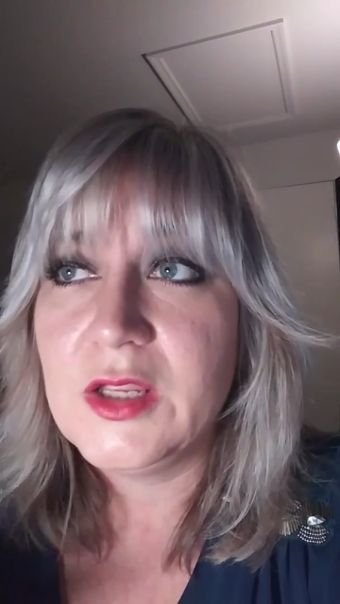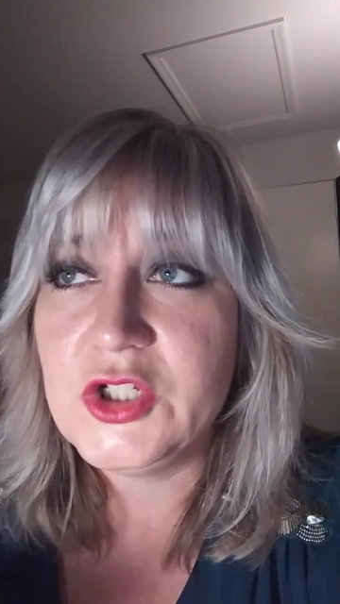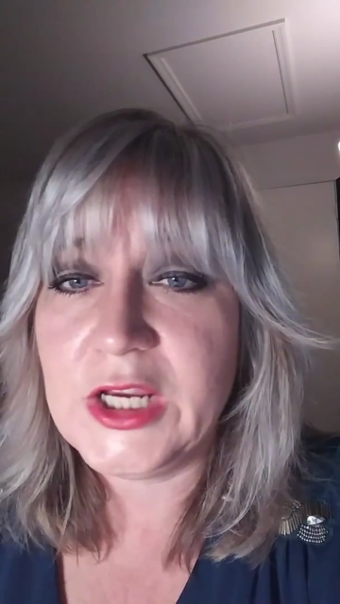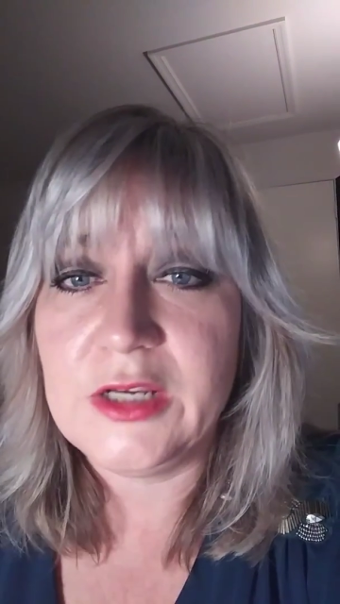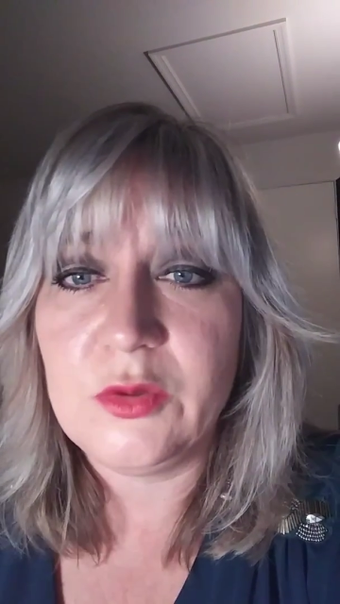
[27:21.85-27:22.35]

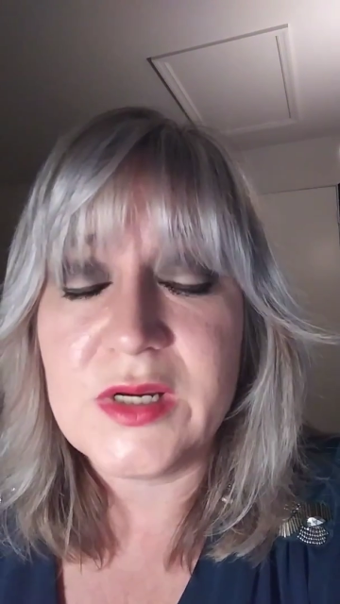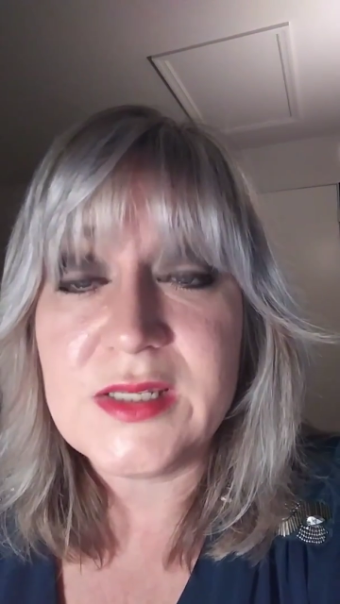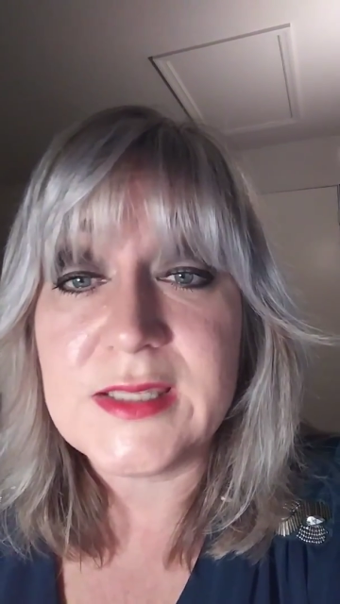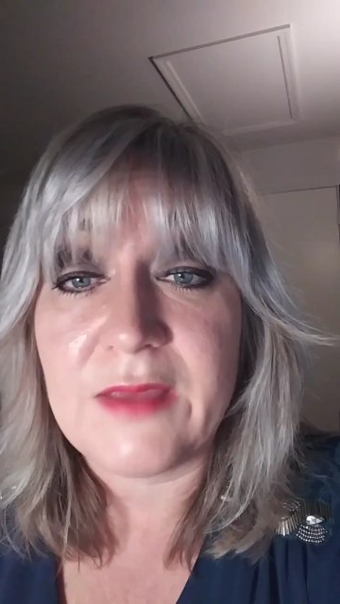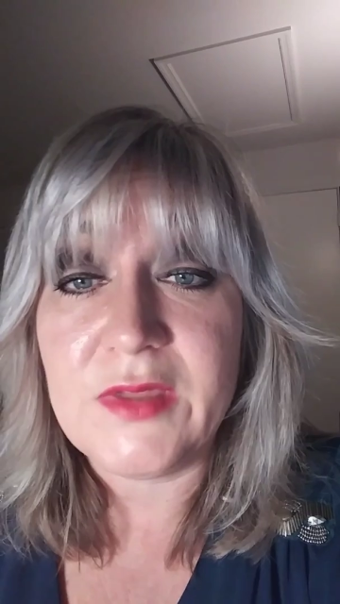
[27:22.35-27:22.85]
January
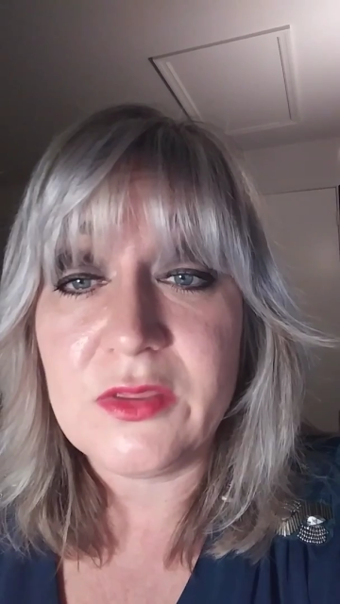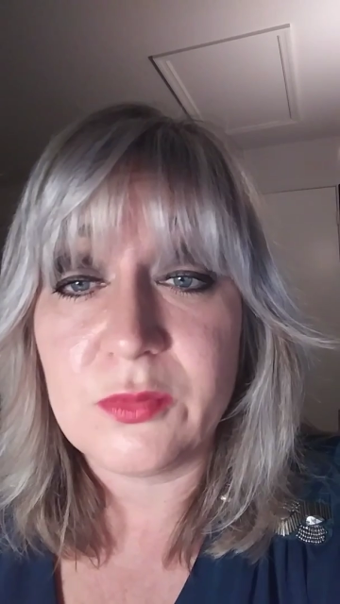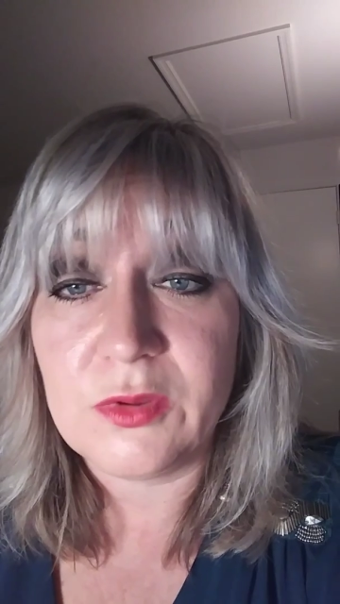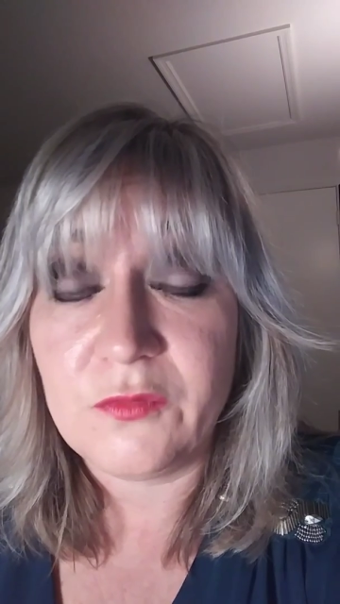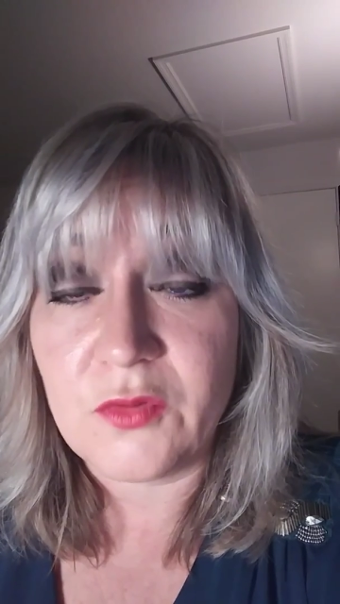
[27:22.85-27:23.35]
7th
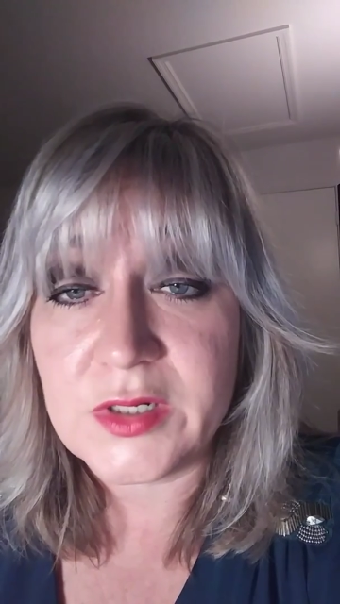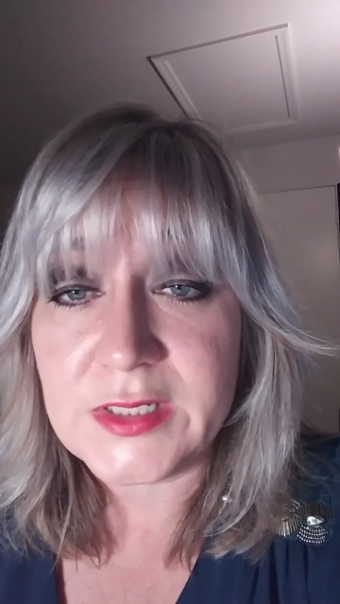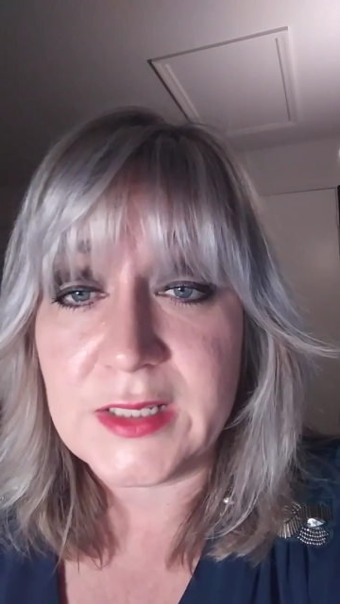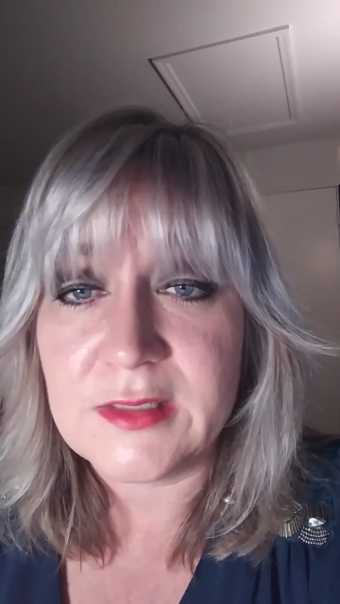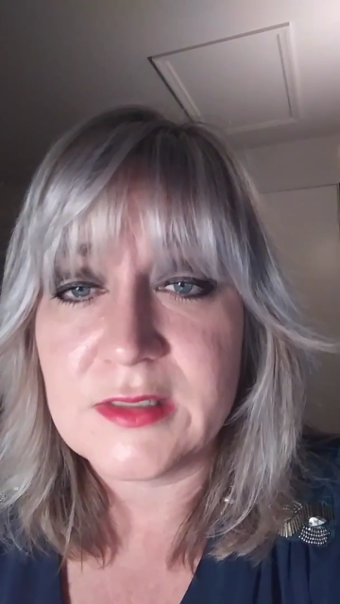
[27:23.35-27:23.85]
through the
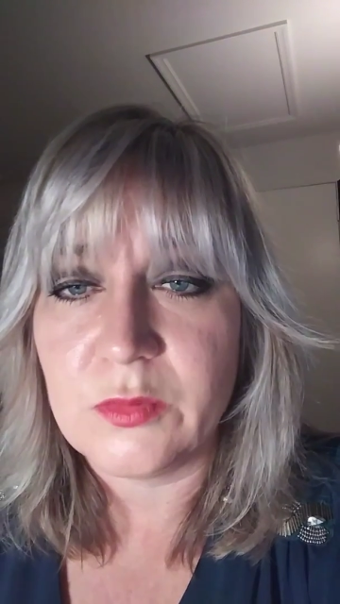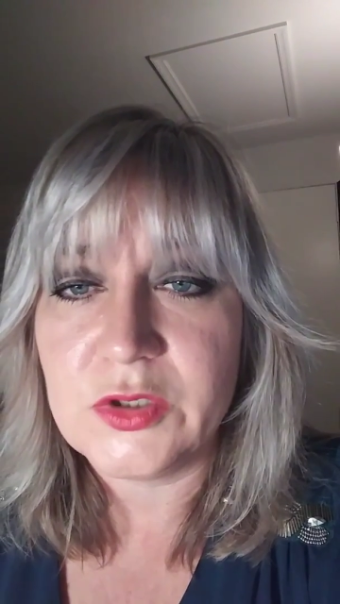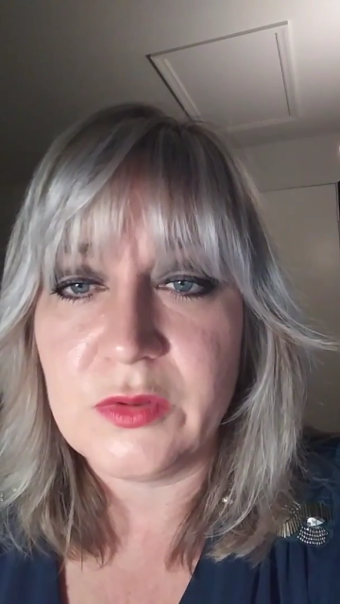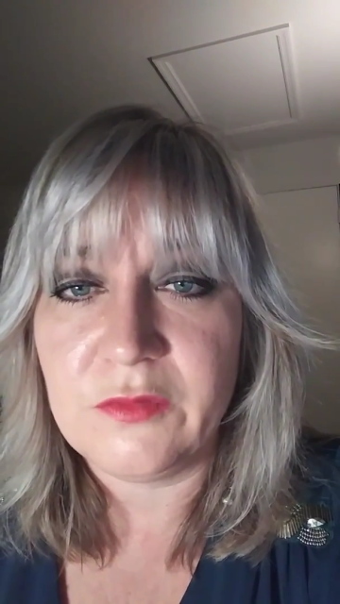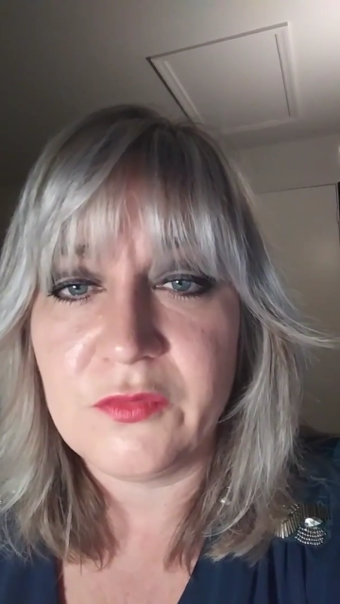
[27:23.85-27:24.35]
14th. So we're
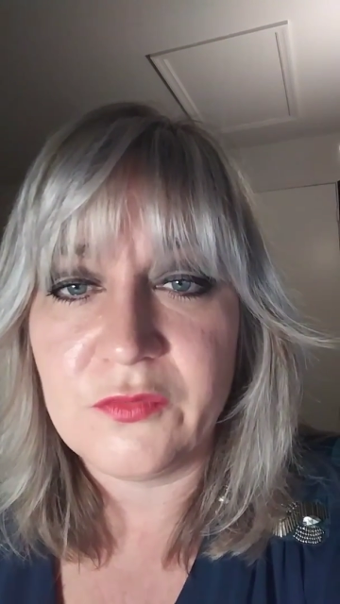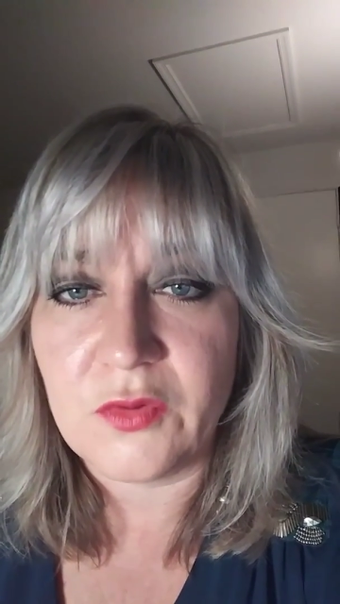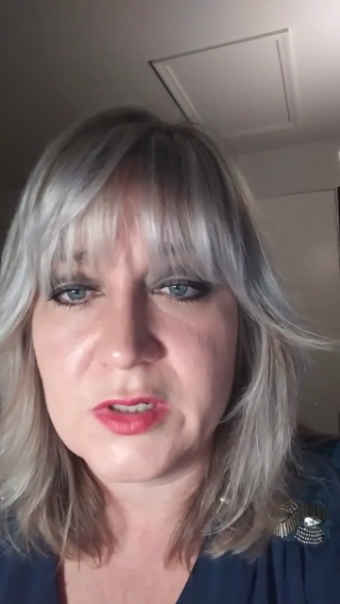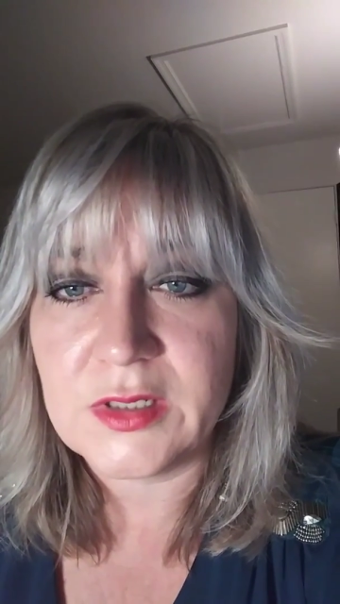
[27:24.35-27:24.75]
doing it for